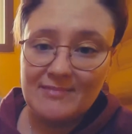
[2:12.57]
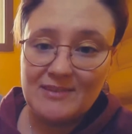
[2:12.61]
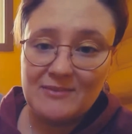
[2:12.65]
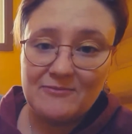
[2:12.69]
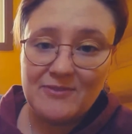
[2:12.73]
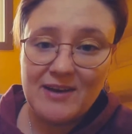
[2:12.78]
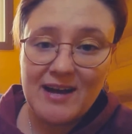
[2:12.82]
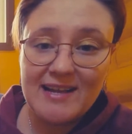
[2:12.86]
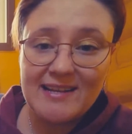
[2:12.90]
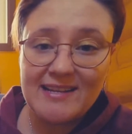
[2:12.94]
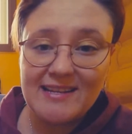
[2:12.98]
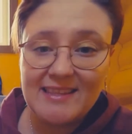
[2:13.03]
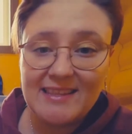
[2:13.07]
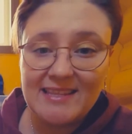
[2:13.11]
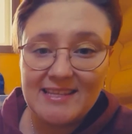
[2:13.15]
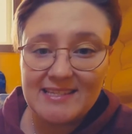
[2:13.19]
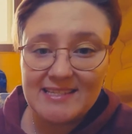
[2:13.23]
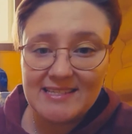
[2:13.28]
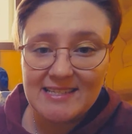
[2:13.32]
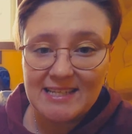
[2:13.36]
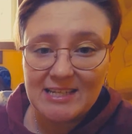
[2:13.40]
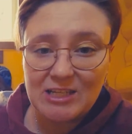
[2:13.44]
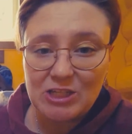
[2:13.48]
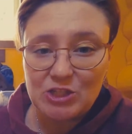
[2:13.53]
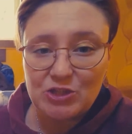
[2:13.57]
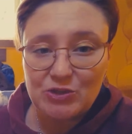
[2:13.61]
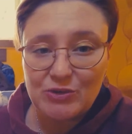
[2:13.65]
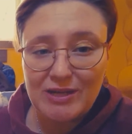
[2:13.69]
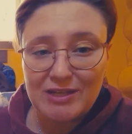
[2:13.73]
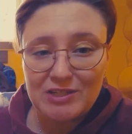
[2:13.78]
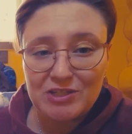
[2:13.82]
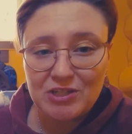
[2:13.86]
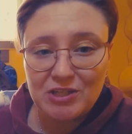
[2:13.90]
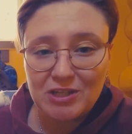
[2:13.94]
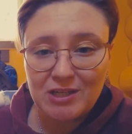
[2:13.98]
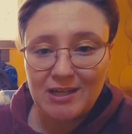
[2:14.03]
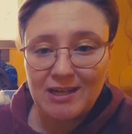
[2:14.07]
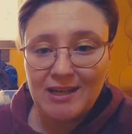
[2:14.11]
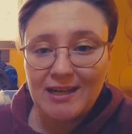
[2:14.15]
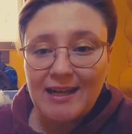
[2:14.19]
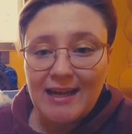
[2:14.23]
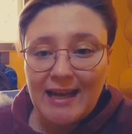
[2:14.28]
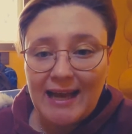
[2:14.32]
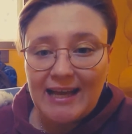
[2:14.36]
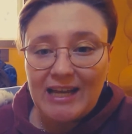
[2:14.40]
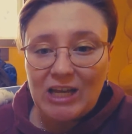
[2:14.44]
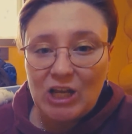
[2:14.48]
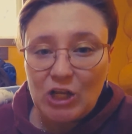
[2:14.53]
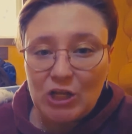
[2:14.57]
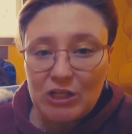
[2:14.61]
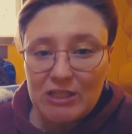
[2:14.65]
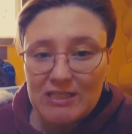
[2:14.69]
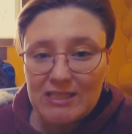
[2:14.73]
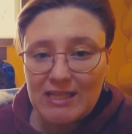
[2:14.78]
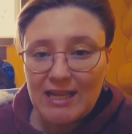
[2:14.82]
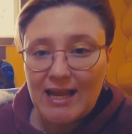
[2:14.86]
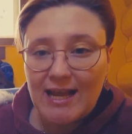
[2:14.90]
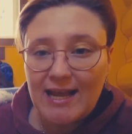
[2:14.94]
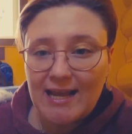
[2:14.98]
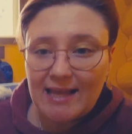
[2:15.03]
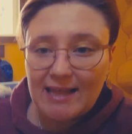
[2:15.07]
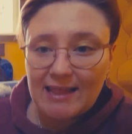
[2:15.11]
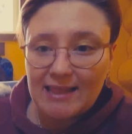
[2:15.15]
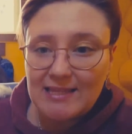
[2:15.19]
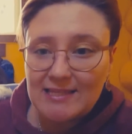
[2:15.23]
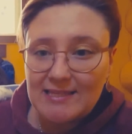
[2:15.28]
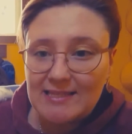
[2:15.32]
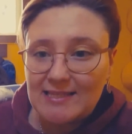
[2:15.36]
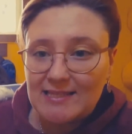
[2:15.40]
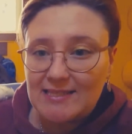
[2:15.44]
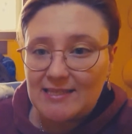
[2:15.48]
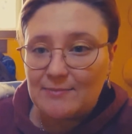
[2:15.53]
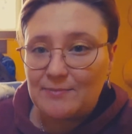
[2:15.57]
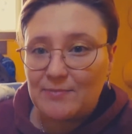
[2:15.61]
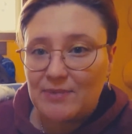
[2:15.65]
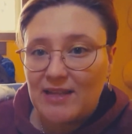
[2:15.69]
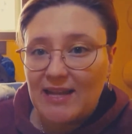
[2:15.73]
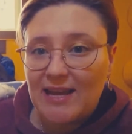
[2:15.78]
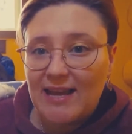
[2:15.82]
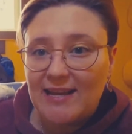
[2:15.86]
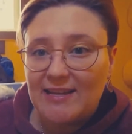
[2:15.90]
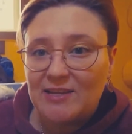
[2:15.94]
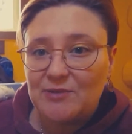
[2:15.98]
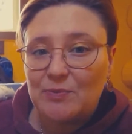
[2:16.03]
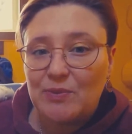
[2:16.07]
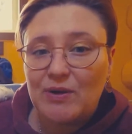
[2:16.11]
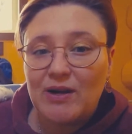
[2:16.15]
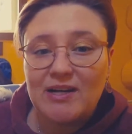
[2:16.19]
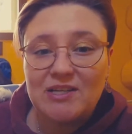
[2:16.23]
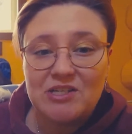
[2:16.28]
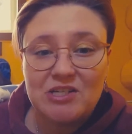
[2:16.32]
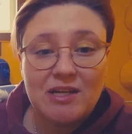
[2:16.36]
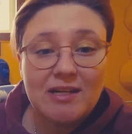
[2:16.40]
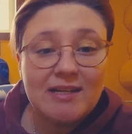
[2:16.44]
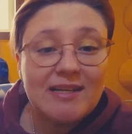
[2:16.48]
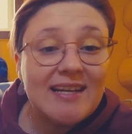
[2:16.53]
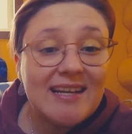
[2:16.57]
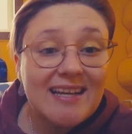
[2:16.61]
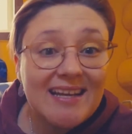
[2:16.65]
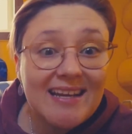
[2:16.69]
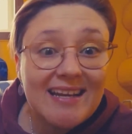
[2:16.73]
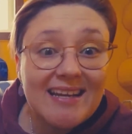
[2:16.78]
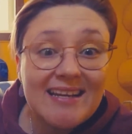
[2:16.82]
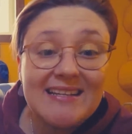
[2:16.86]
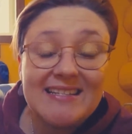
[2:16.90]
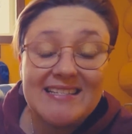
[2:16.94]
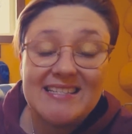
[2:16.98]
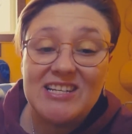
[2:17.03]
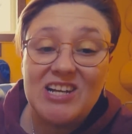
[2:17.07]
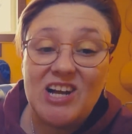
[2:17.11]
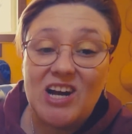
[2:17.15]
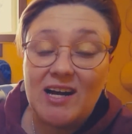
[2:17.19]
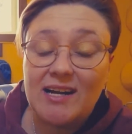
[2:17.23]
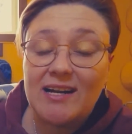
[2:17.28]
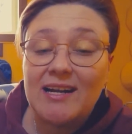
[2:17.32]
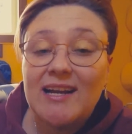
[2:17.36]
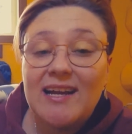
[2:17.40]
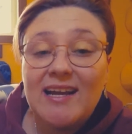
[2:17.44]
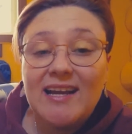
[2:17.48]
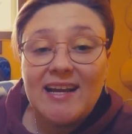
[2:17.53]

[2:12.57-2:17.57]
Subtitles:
finding this little treasure, it looks like this is a planned project. It is not.